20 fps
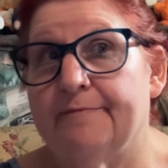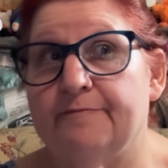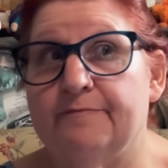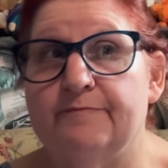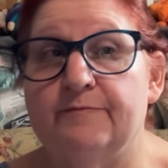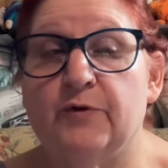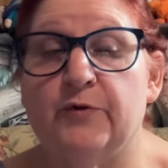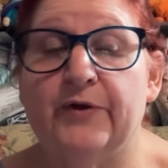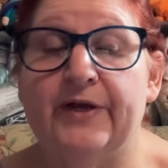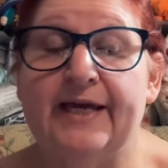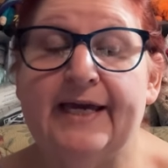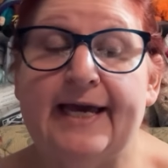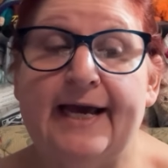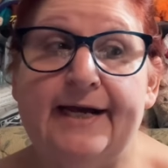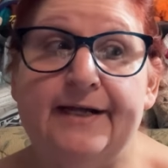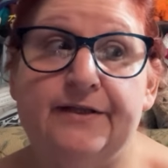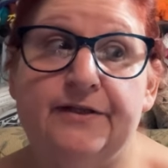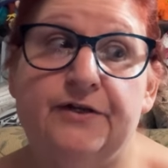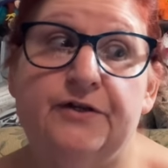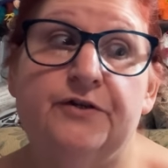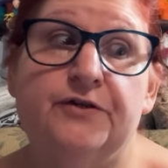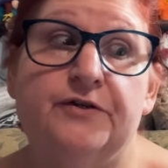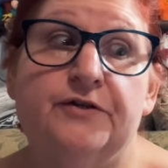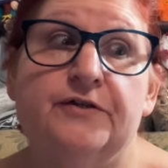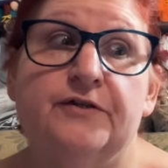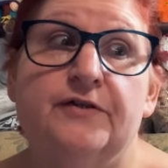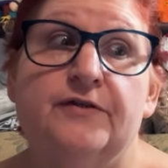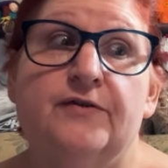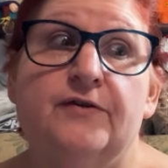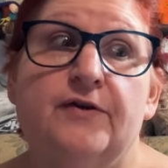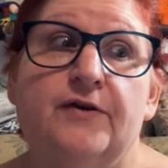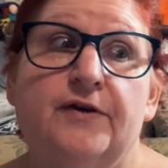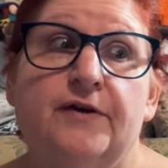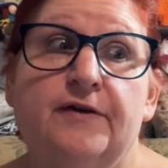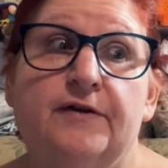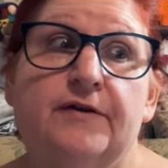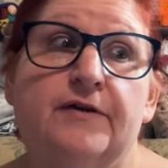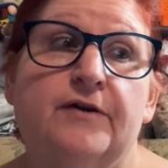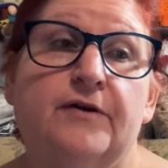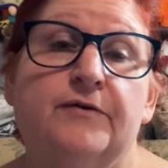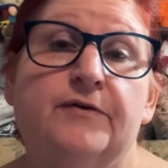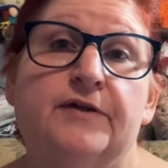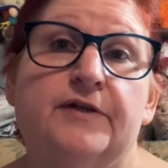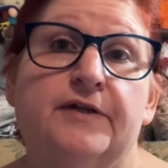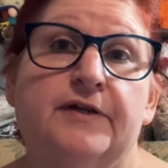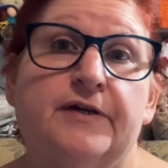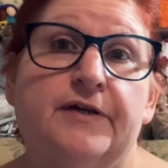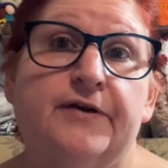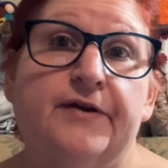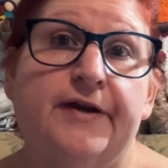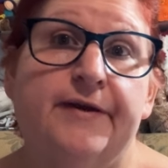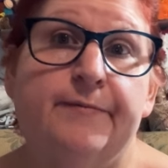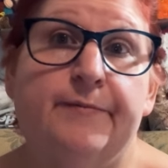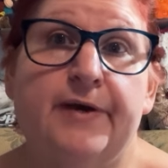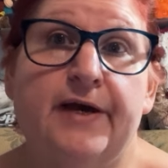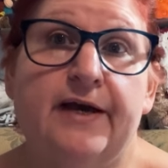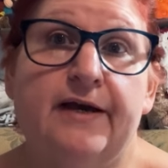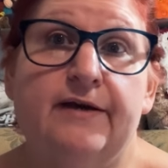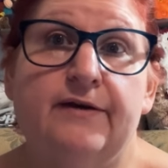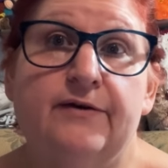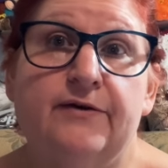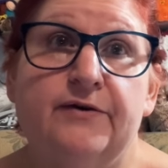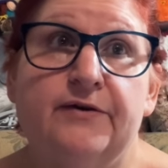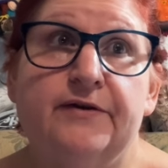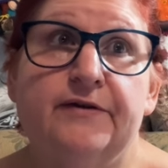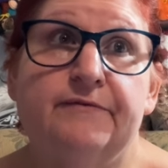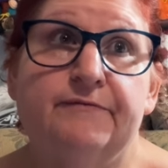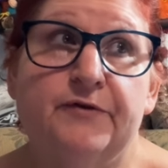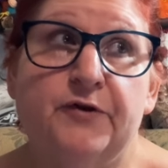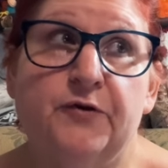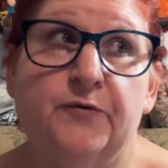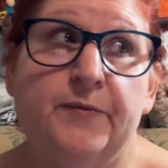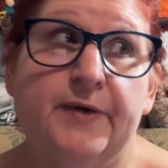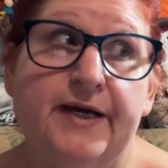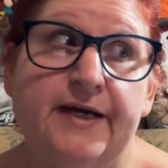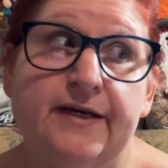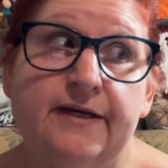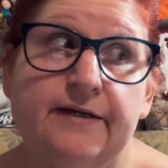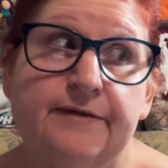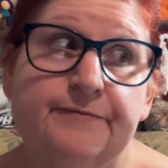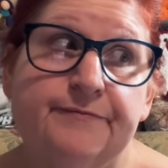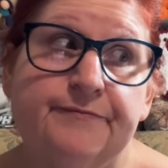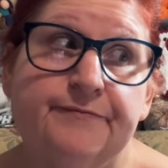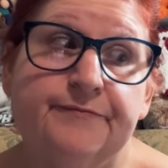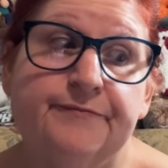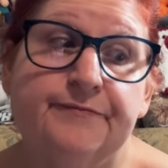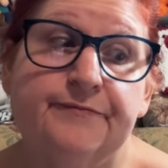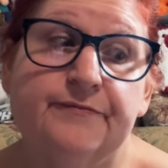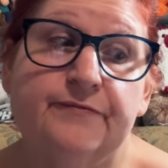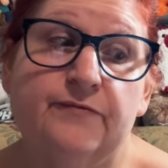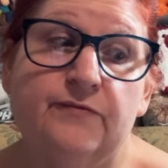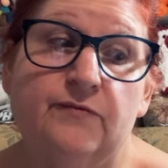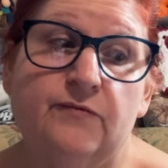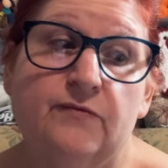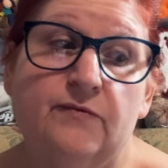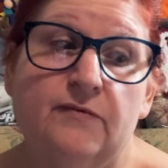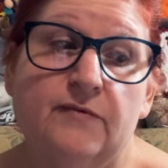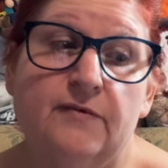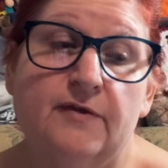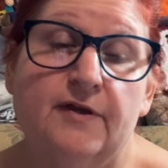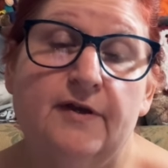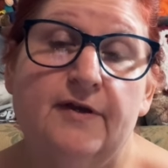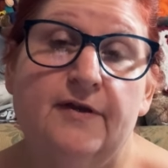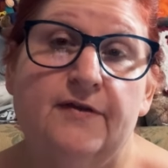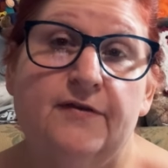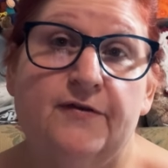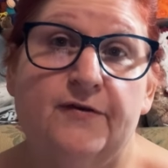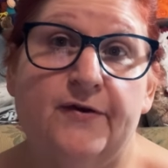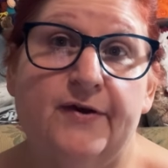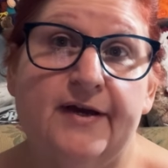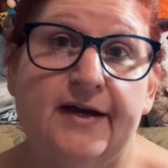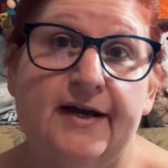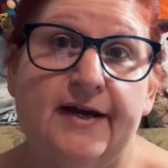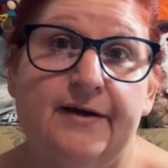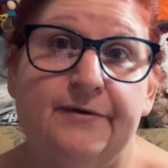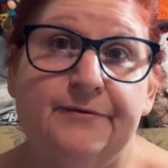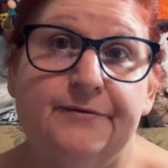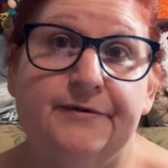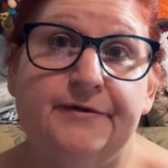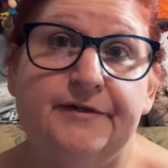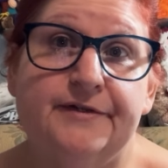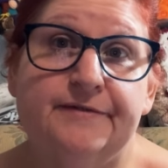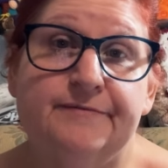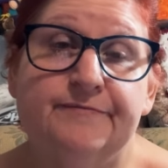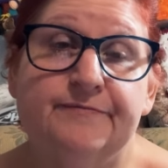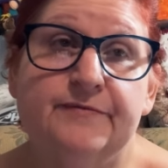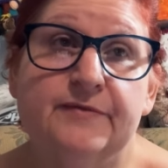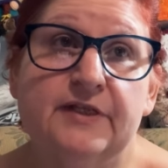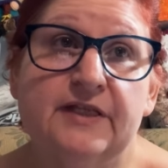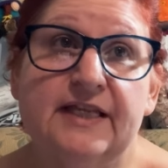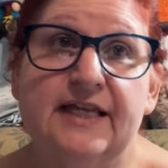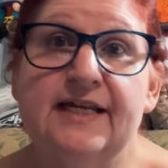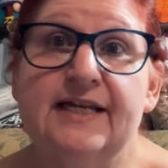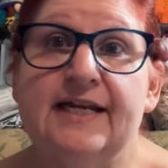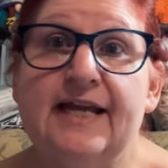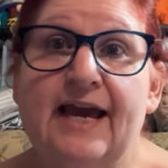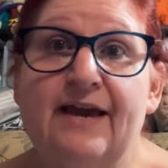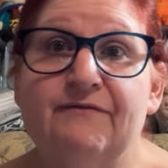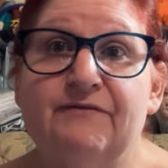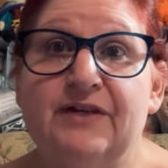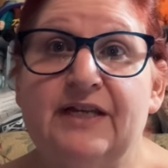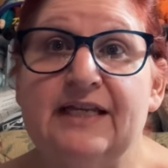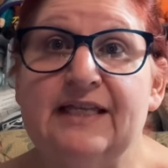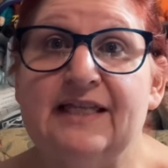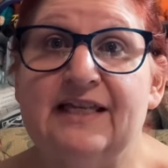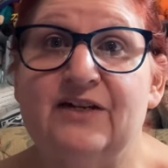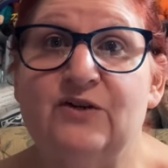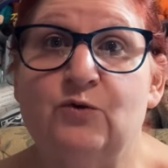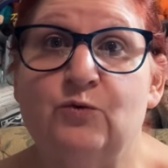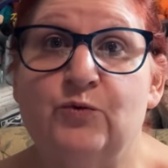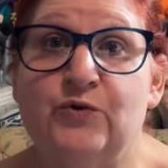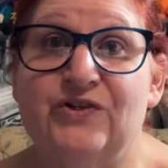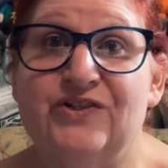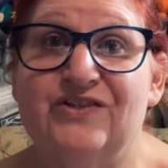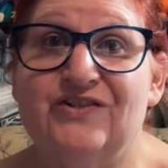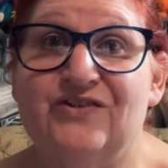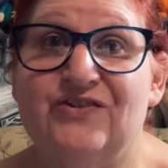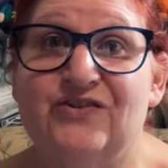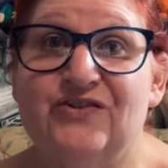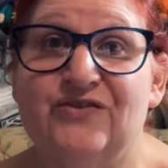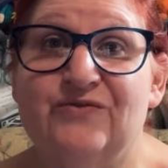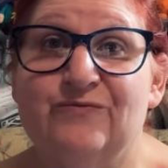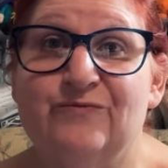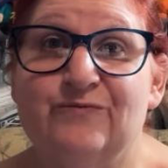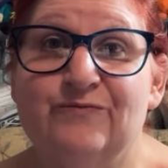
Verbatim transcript: Marie Callender's uh, coconut cream pie on rollback. So I got one. They didn't have any little ones